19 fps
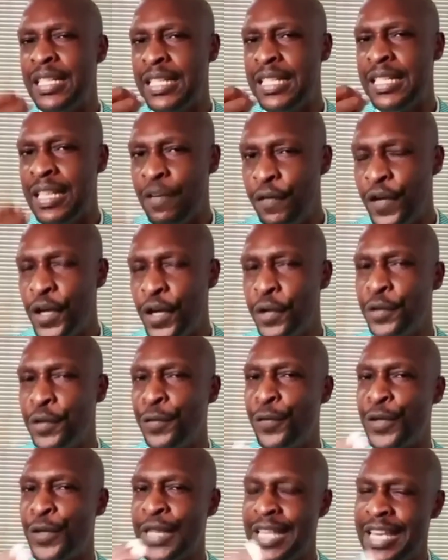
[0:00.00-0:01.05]
it difficult
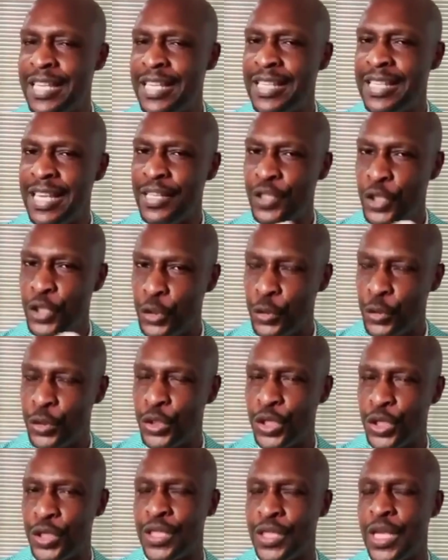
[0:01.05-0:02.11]
for these
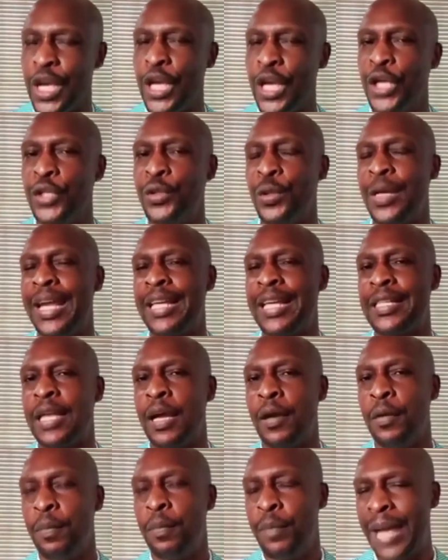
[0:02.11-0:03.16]
institutions to get
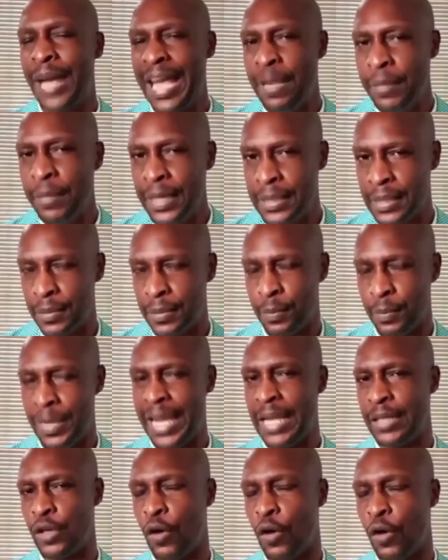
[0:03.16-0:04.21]
payments
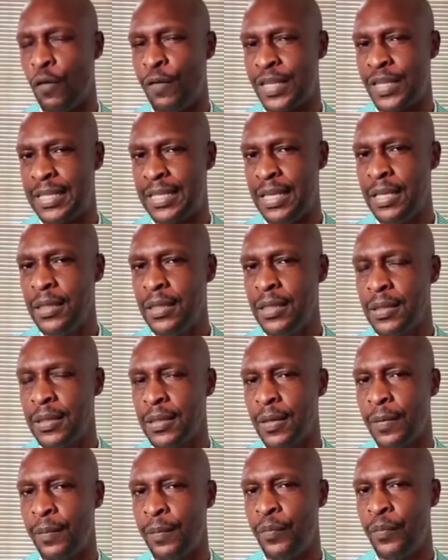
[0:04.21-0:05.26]
made
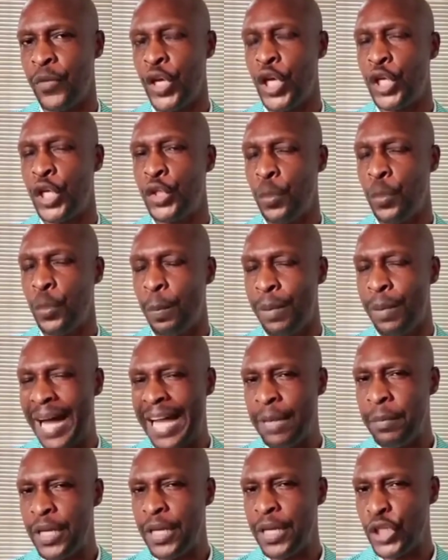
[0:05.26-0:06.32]
overseas, to
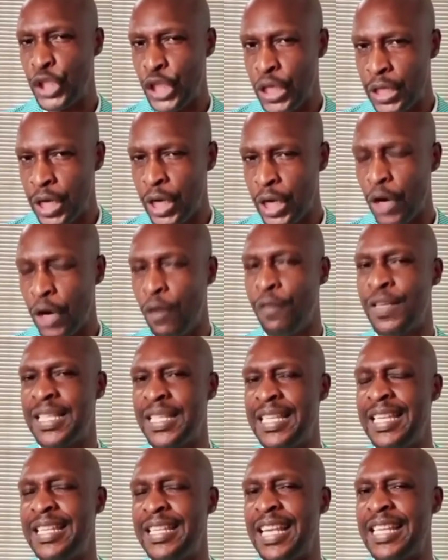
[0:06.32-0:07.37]
buy machinery
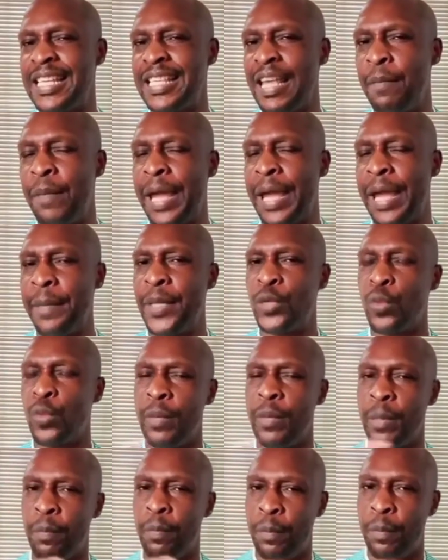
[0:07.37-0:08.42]
overseas, as their payment
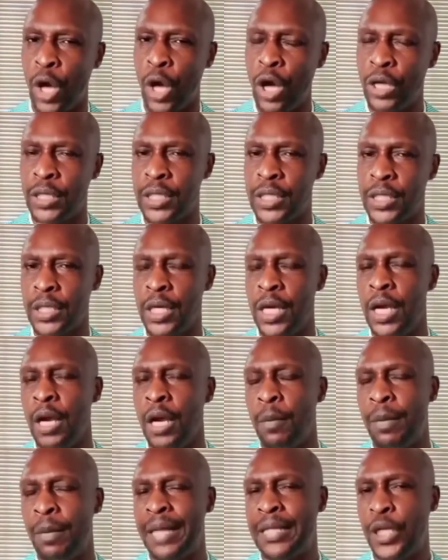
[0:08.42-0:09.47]
would be blocked
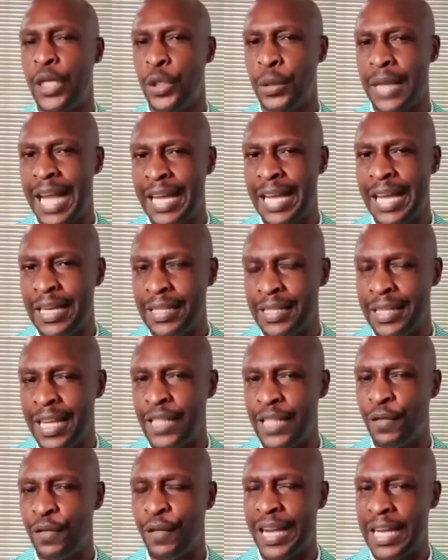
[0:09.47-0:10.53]
by the United
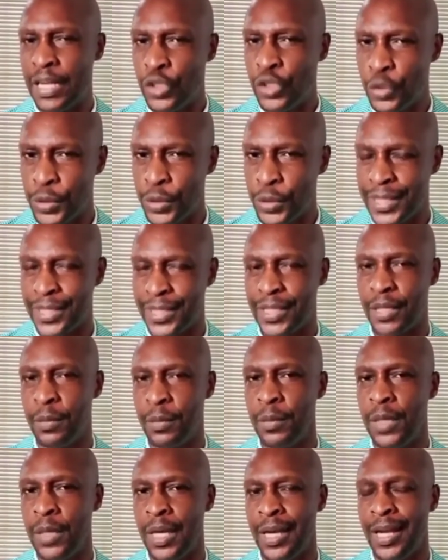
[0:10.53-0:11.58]
States financial
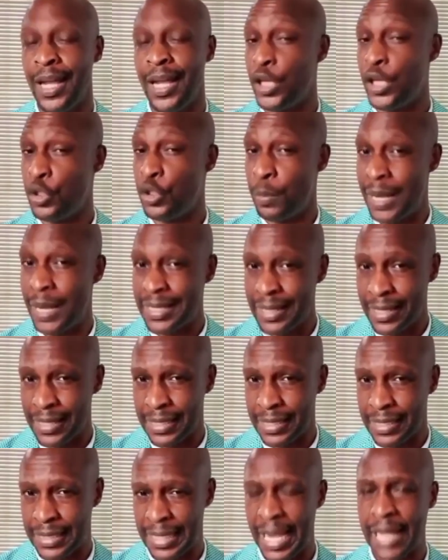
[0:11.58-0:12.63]
system. And you must
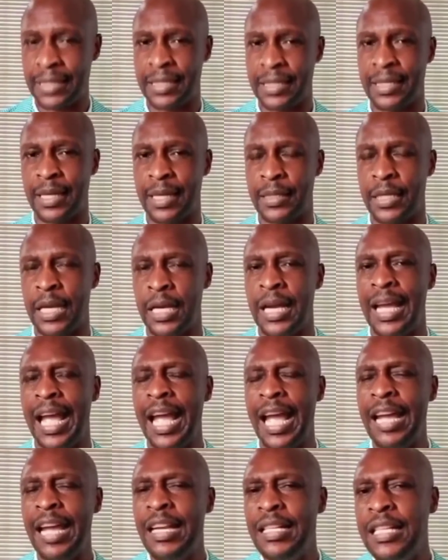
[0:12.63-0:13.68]
understand that
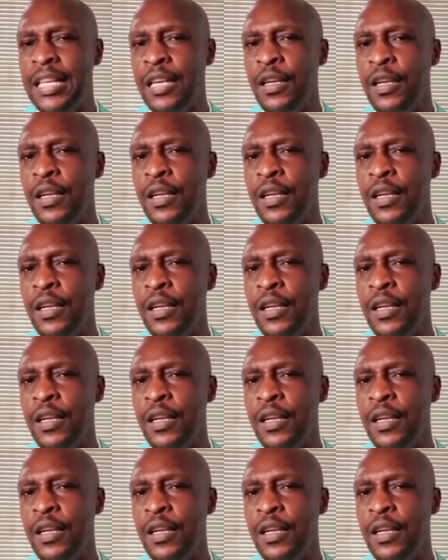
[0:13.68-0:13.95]
80%